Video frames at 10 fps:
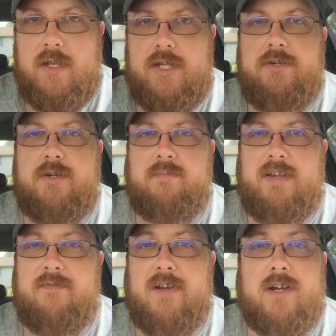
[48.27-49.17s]
you could
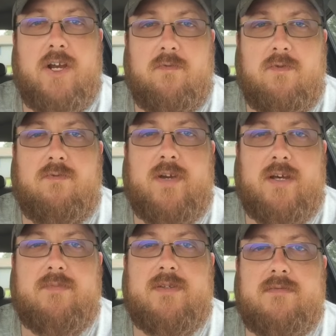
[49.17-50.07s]
be very
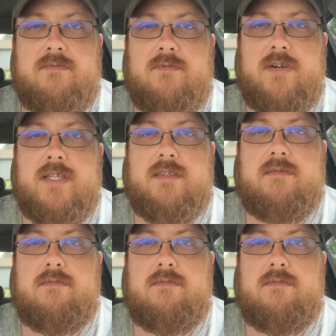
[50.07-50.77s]
overwhelmed with